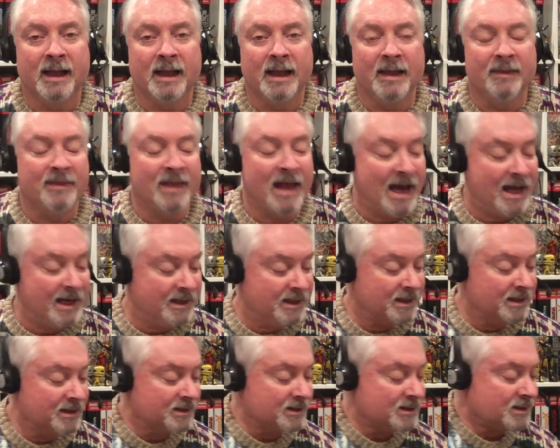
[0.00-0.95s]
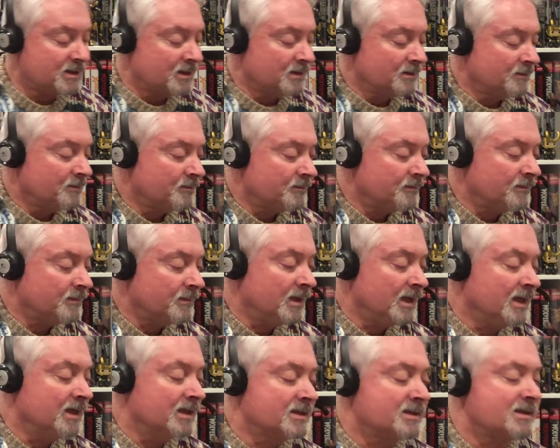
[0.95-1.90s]
That is,
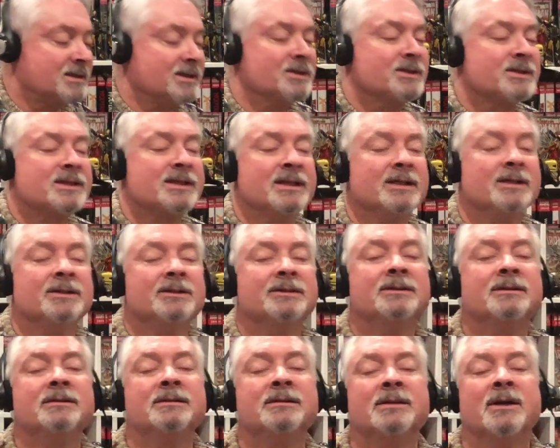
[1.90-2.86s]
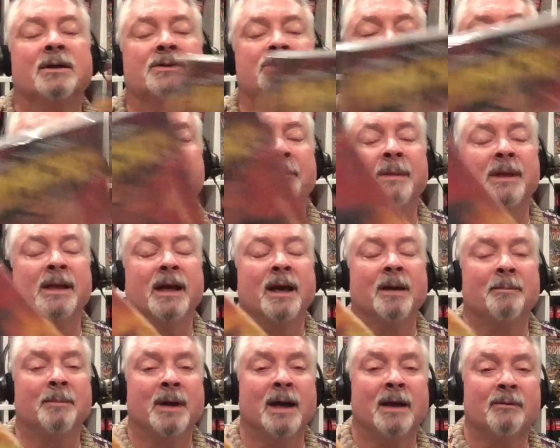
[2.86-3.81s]
and it's still sealed, don't jam me
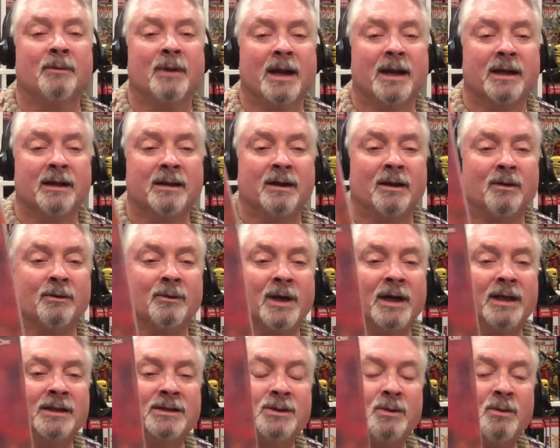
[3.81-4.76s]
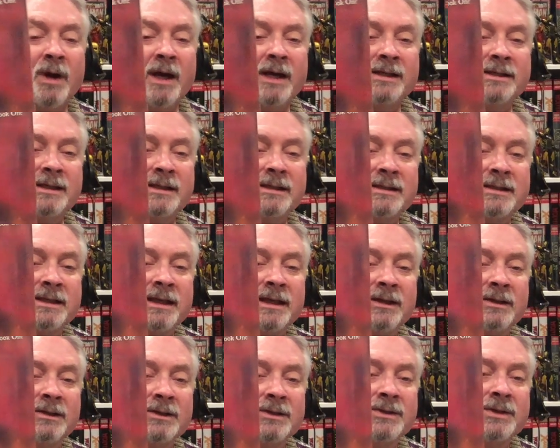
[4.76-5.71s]
up, I read it already twice in
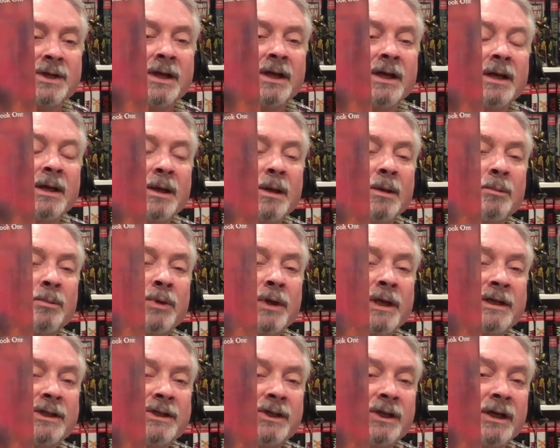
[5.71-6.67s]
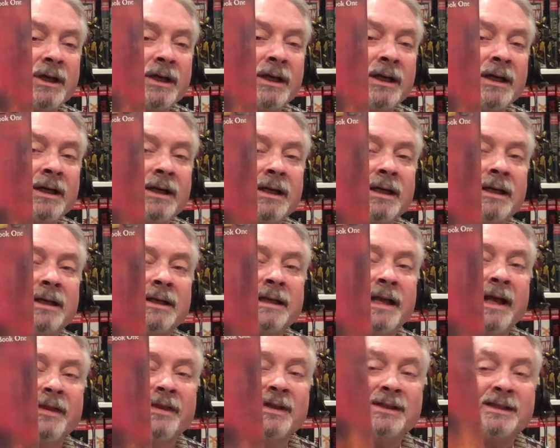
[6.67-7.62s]
singles, Preacher.
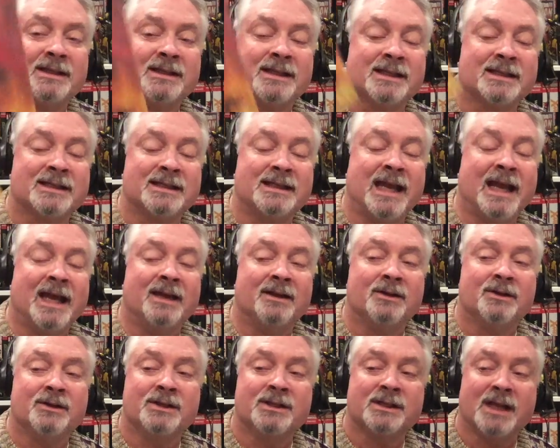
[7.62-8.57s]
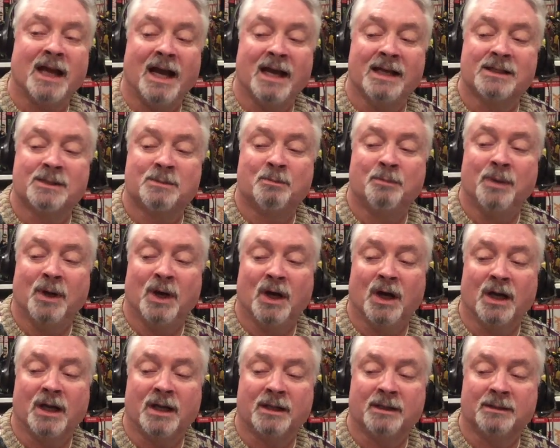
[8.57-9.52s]
Now this is a standard size book